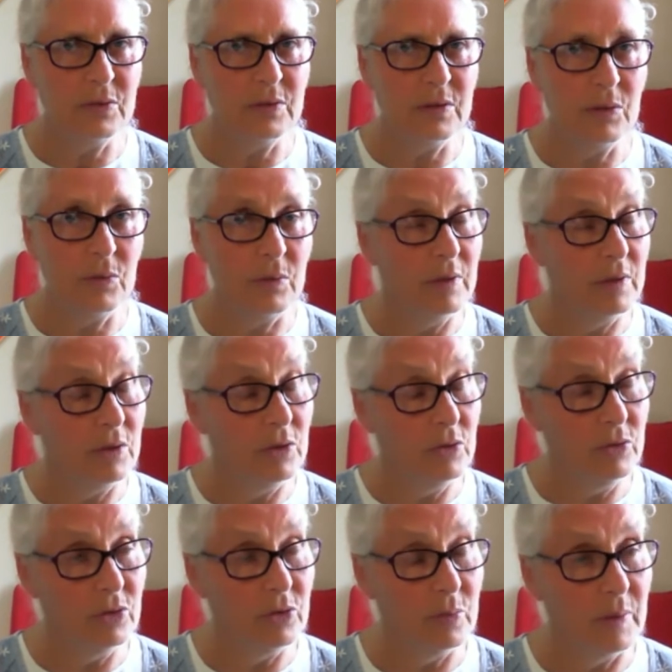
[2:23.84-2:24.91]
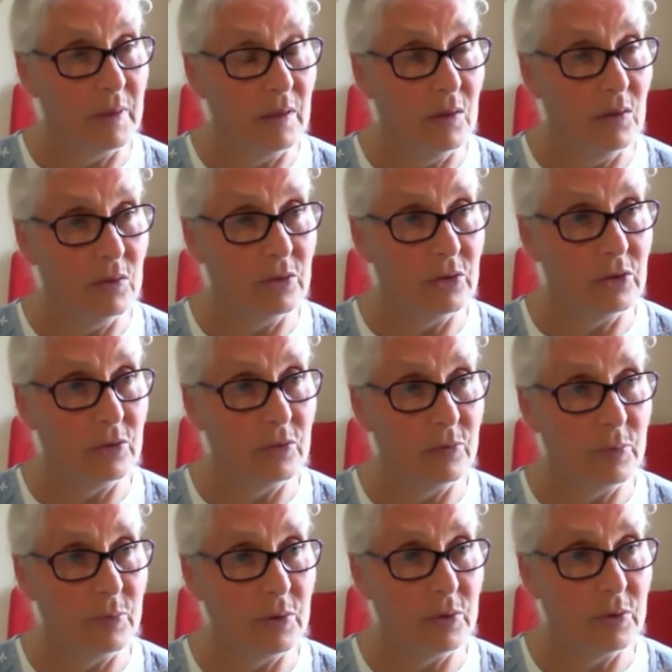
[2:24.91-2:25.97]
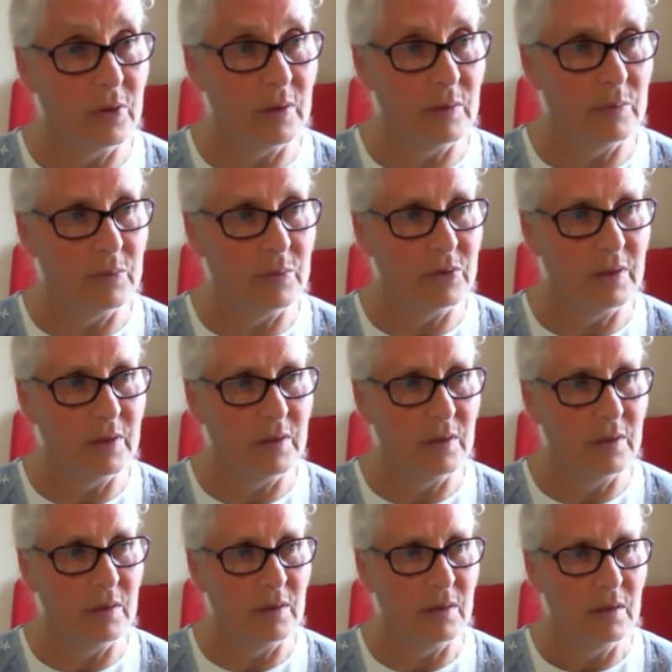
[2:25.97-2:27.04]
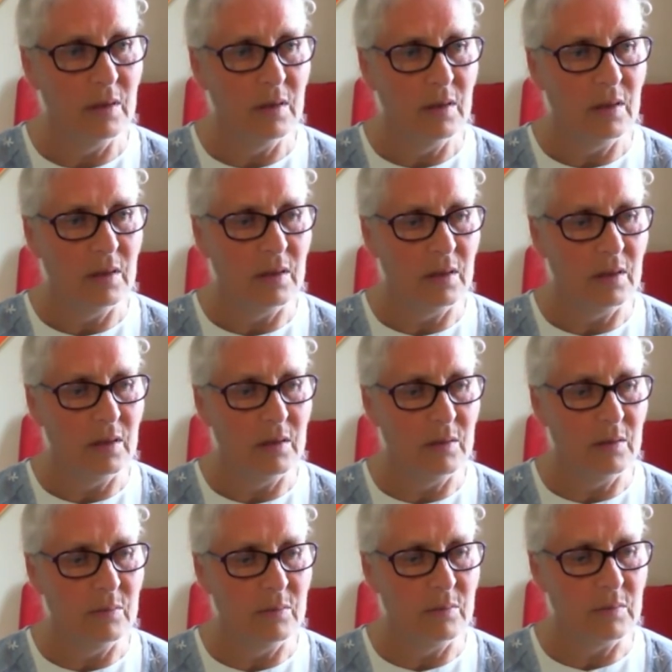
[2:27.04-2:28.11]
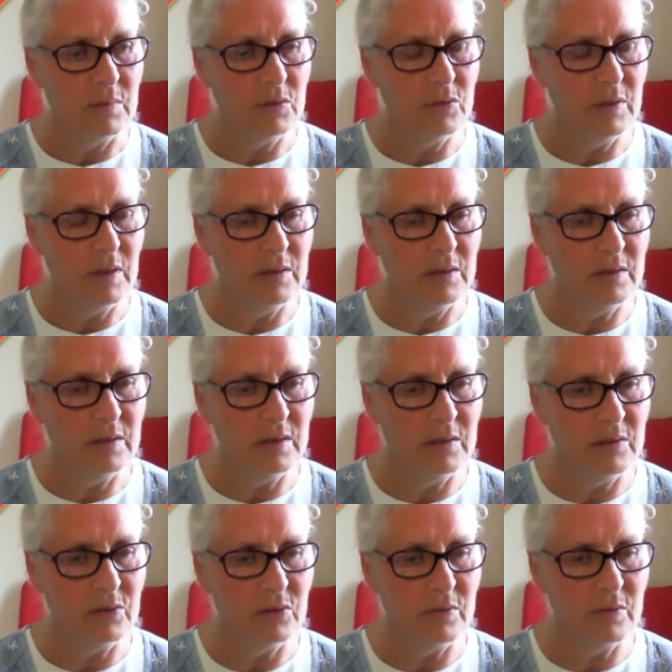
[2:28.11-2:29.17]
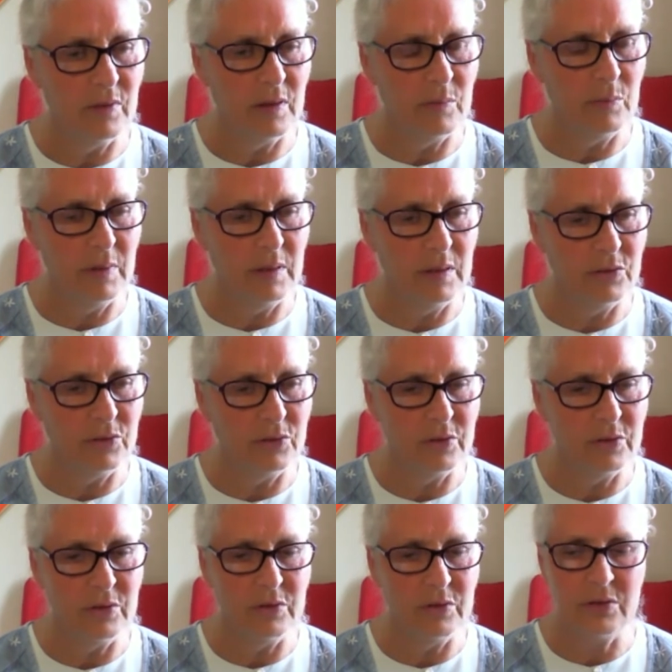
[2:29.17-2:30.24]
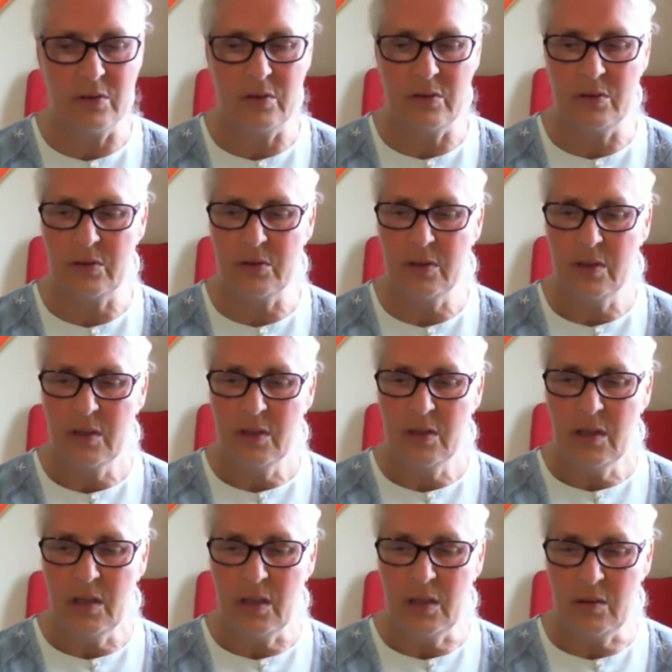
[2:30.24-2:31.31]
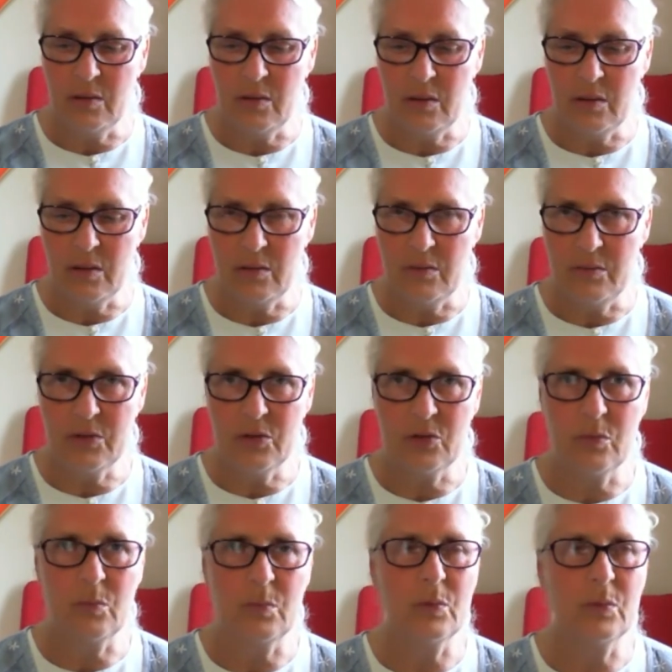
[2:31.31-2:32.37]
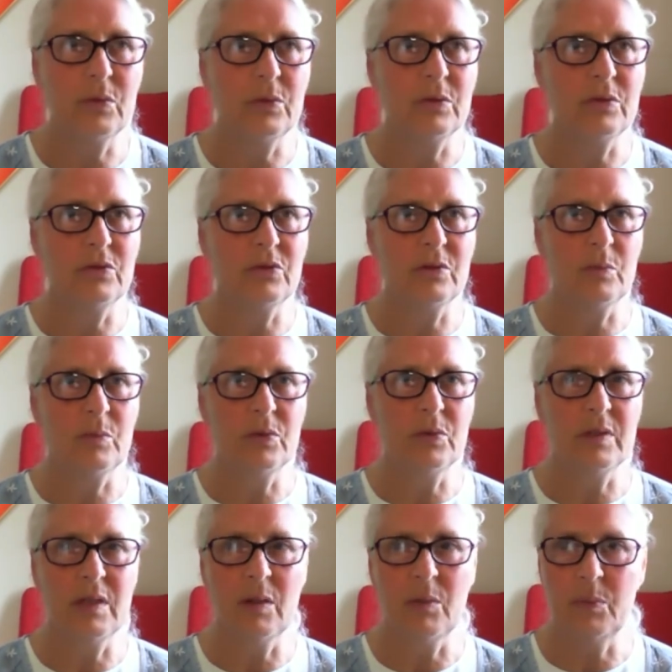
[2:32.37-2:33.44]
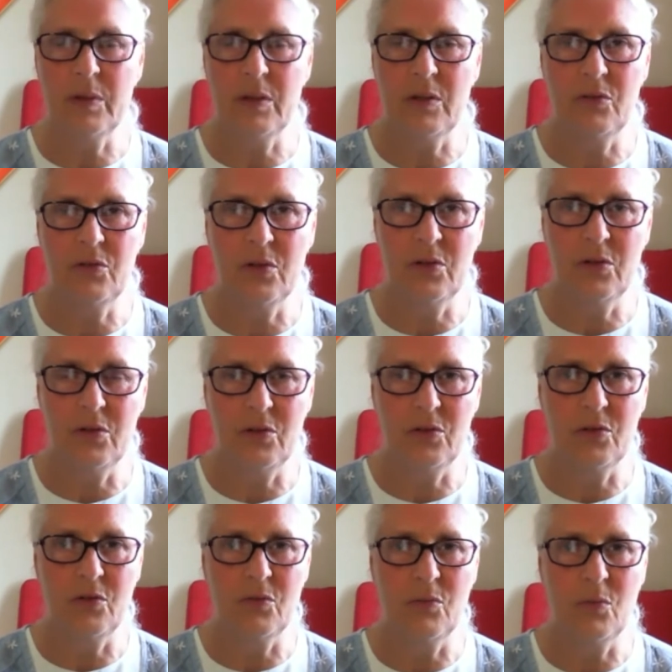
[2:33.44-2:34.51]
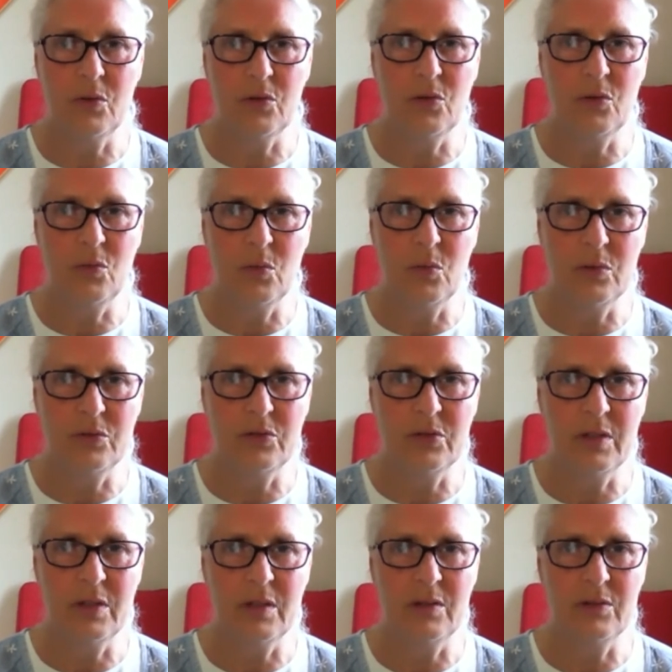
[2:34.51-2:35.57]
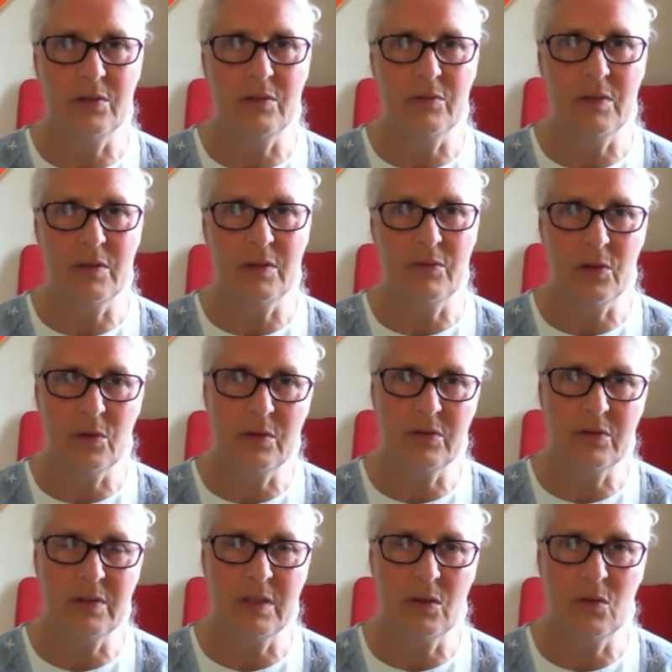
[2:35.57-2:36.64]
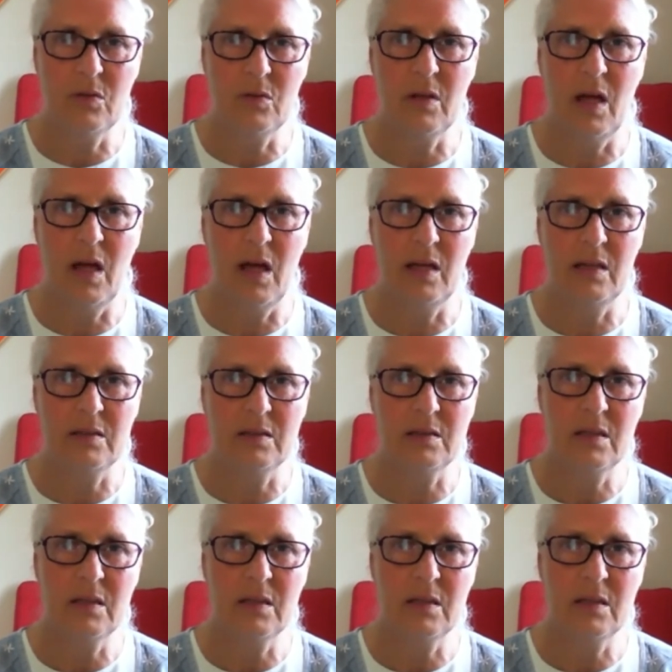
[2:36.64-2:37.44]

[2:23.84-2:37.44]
there used to be lots of programs in creating sort of like mantras and vision boards and putting up pictures of what you wanted and really focusing on that